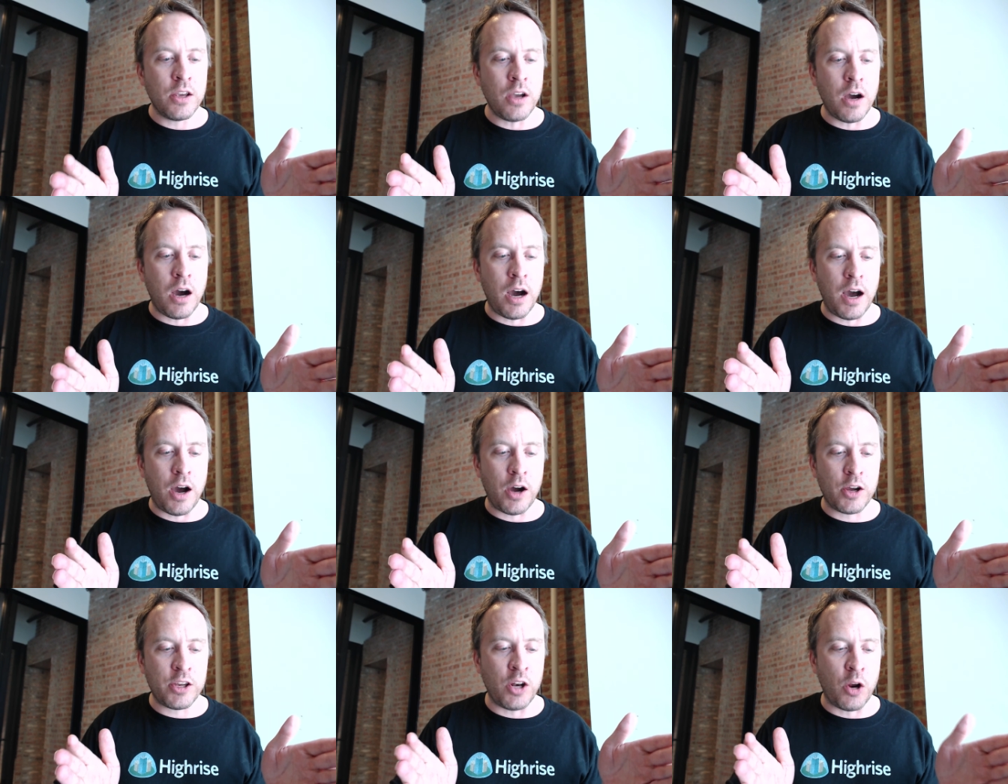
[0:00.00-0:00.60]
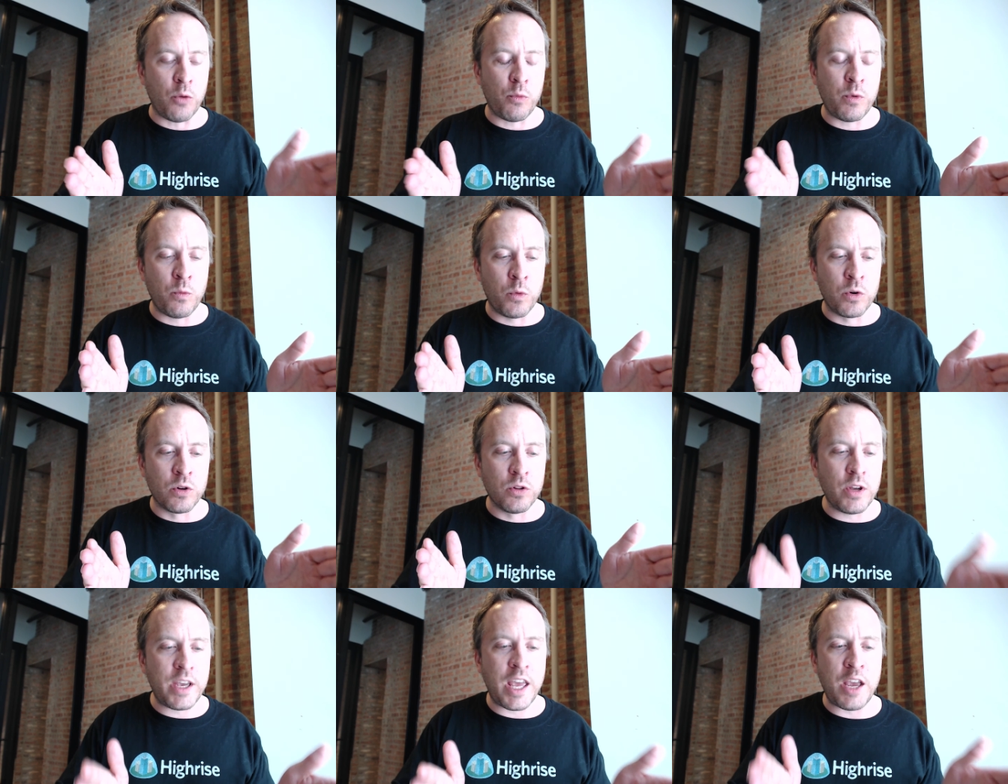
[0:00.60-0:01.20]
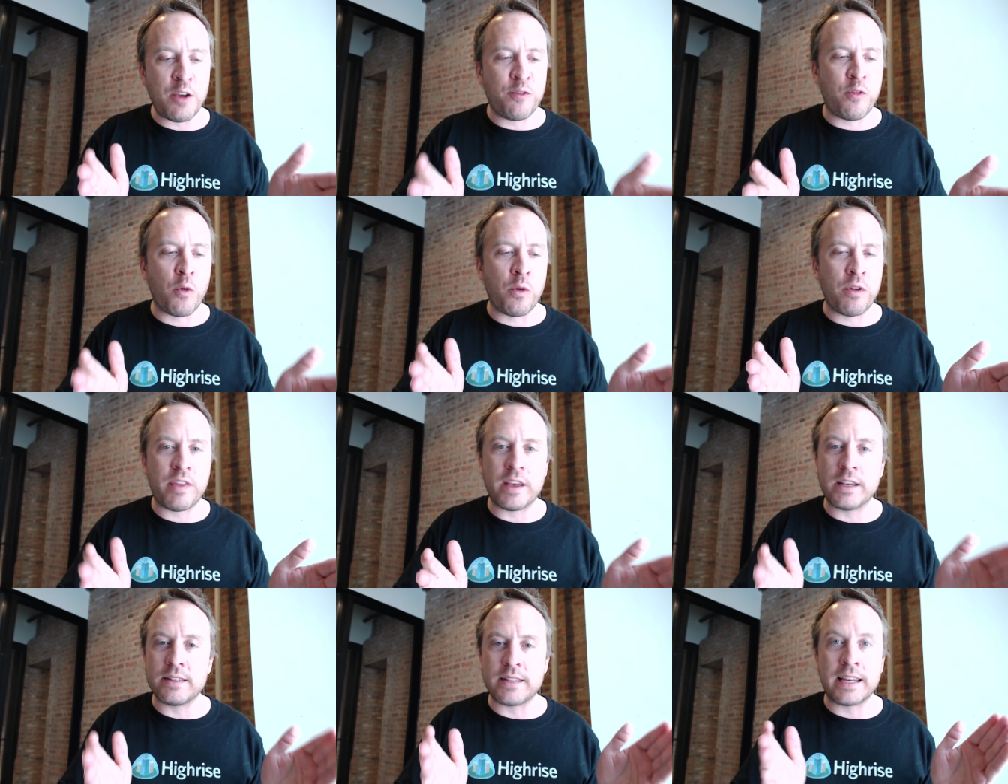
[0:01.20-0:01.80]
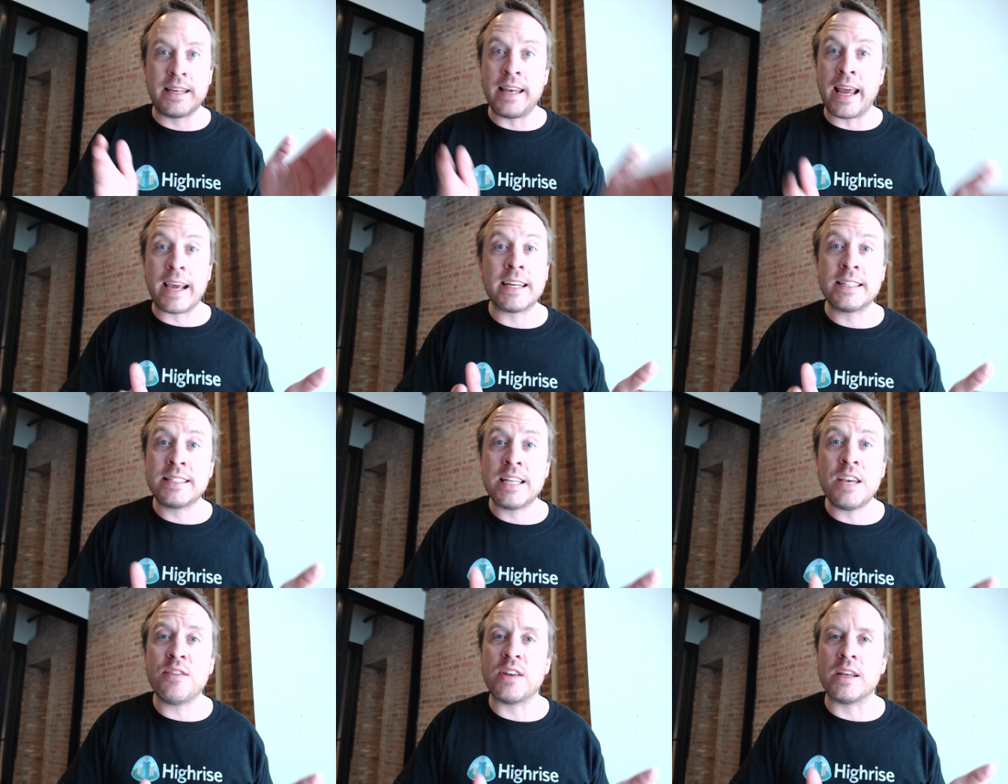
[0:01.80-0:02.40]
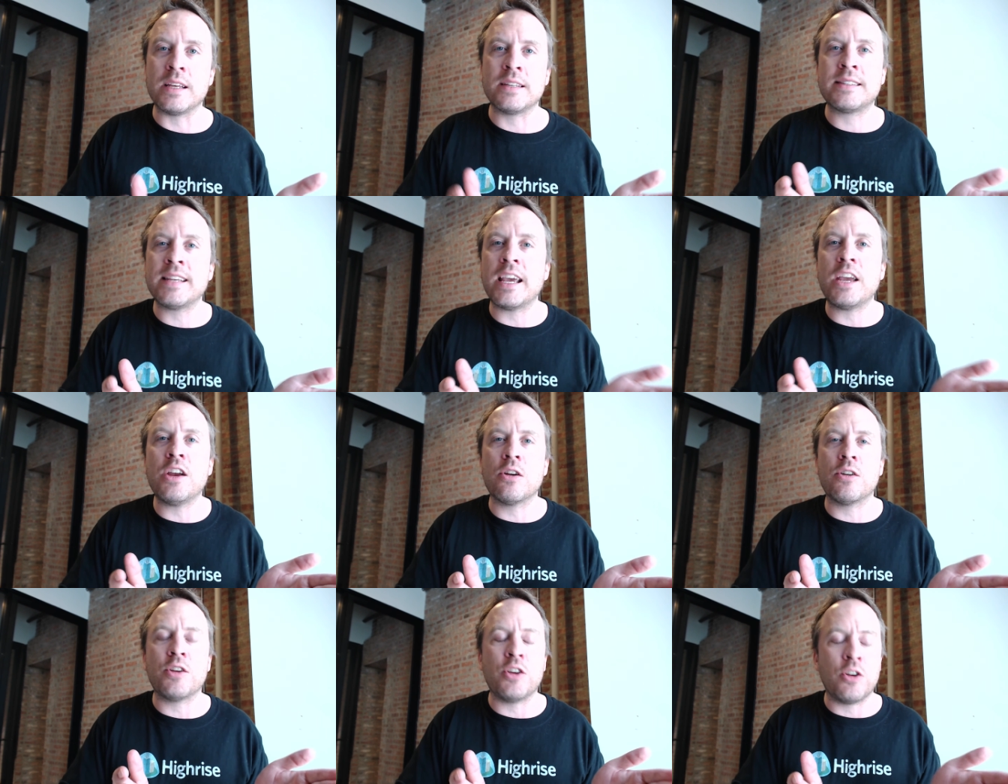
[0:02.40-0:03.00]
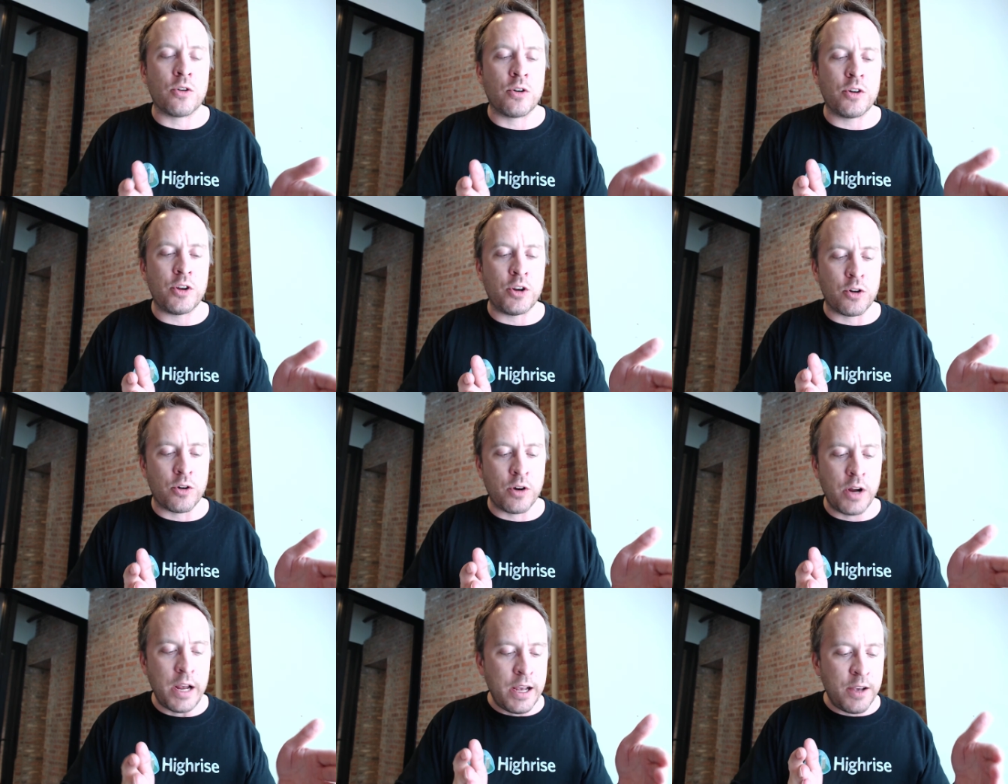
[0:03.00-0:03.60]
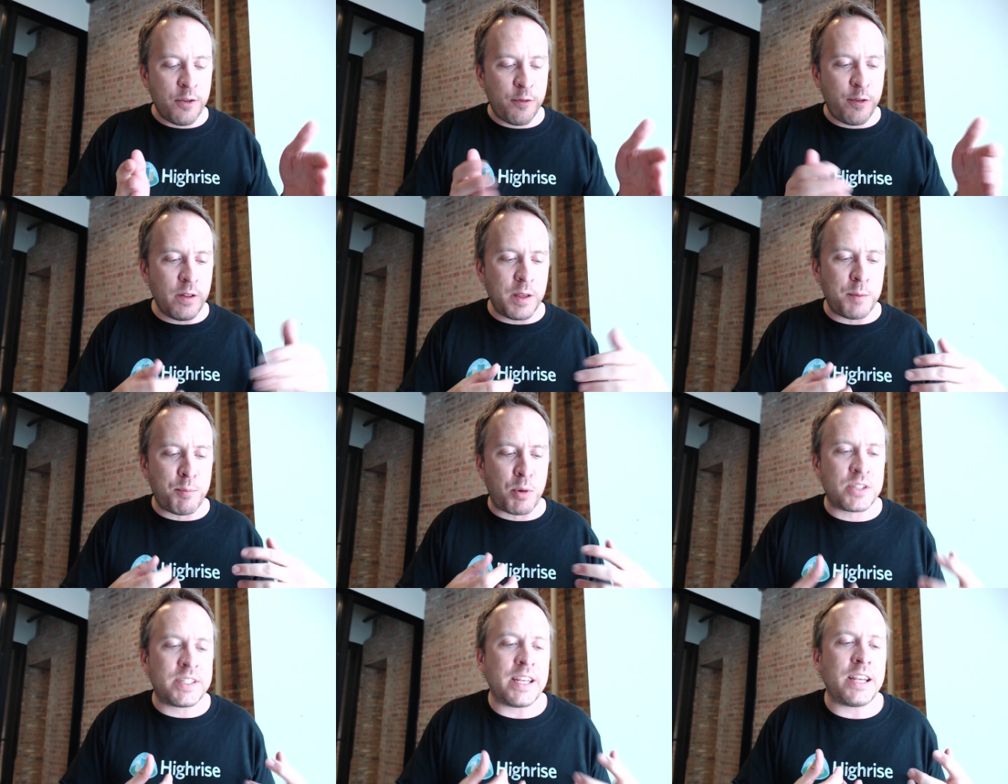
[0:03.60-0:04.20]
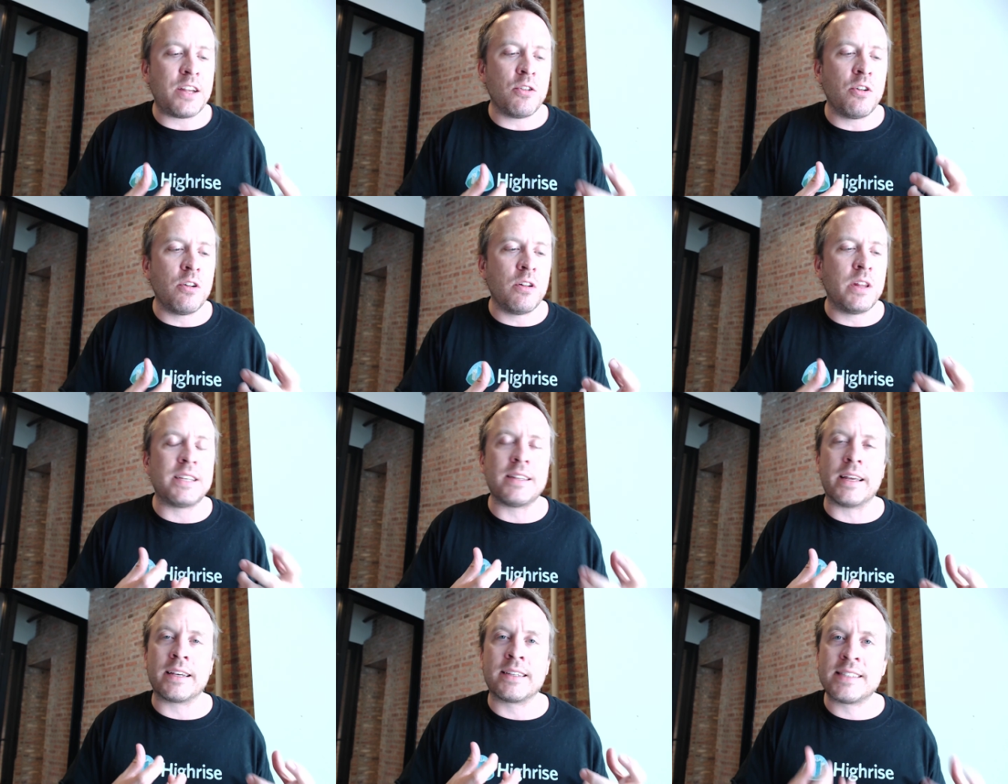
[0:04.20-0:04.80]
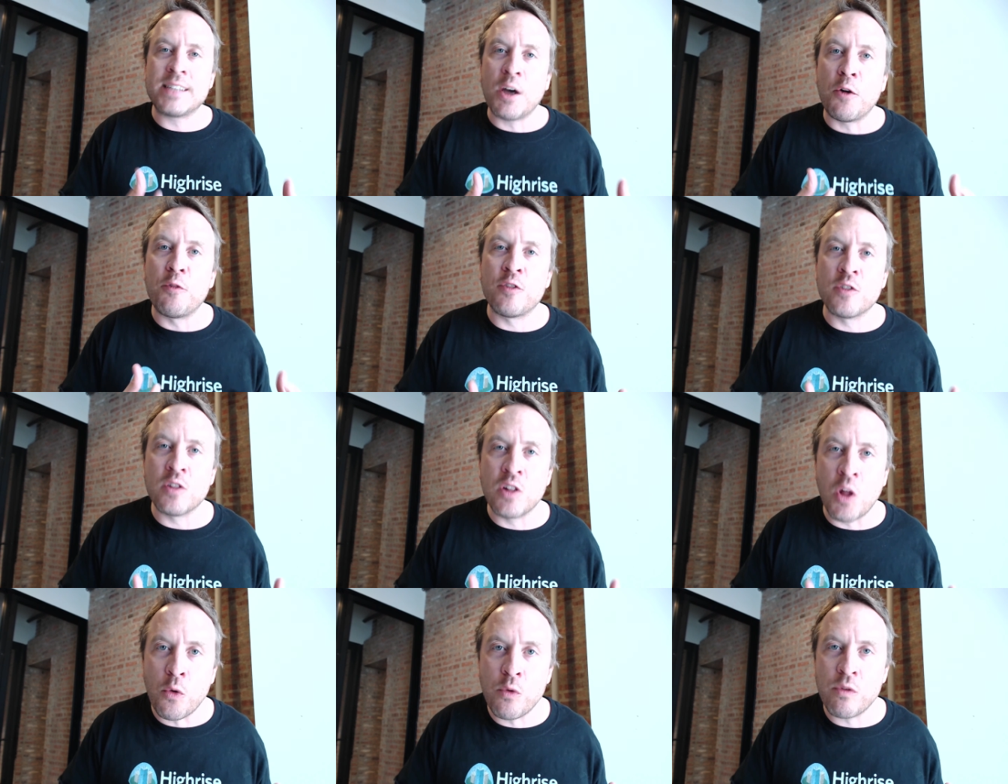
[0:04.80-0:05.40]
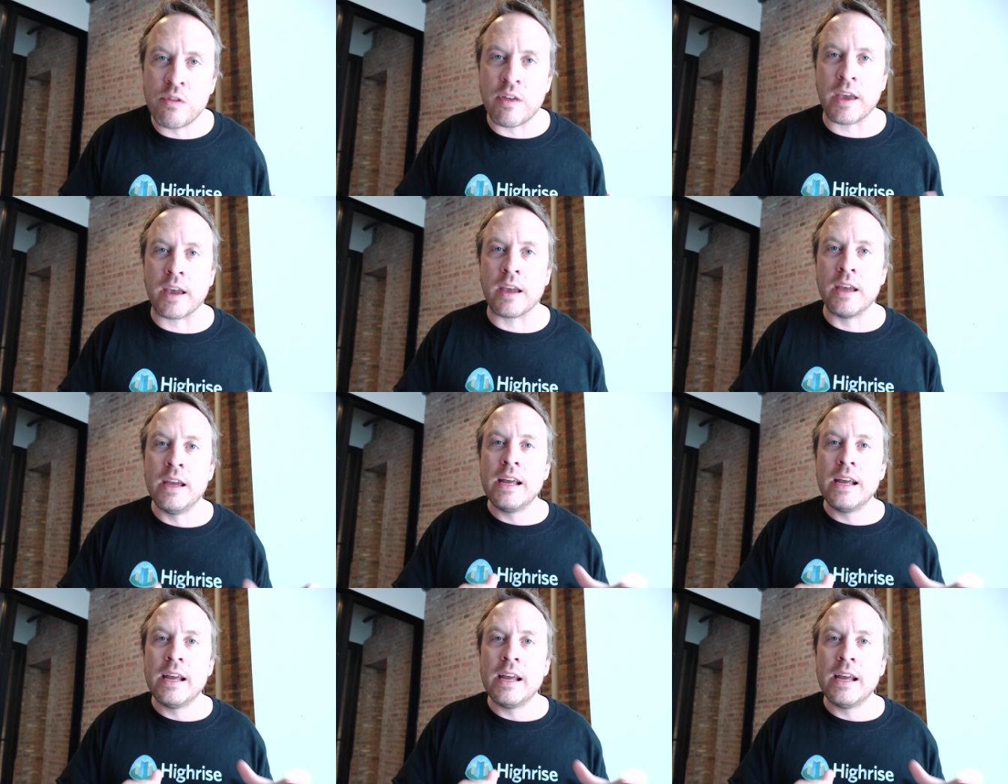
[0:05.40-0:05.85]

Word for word: Uh, you know, we're looking for things like negativity. Say you're, you're, you're feeling particularly like self loathing.